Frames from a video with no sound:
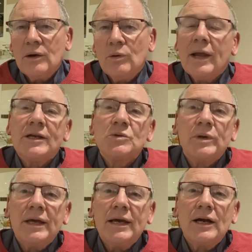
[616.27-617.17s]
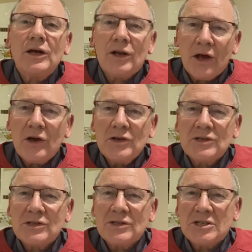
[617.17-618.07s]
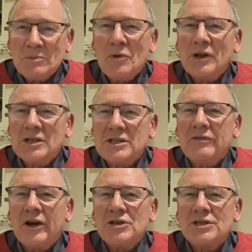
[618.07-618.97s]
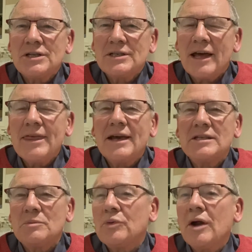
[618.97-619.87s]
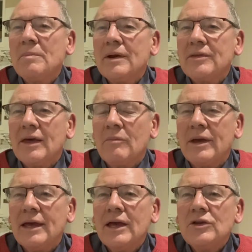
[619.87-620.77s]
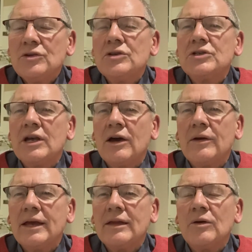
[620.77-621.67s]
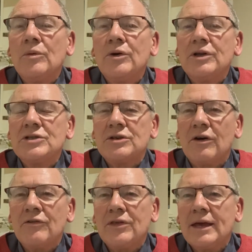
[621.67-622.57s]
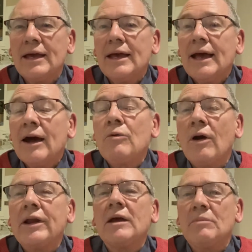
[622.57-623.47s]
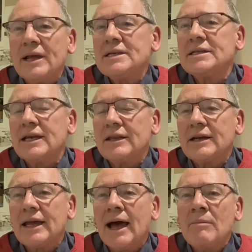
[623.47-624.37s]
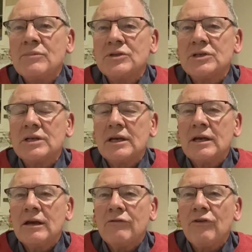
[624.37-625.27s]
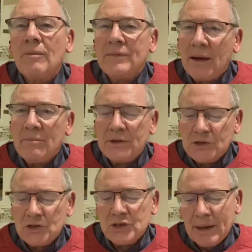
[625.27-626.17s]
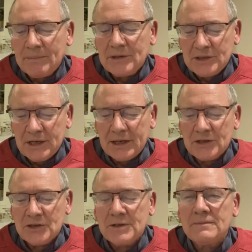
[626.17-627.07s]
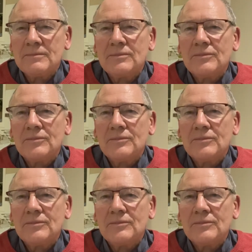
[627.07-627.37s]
Well, as we close this morning's devotions, I think it's appropriate that we do so in the words of the Aaronic blessing that comes from Numbers chapter 6.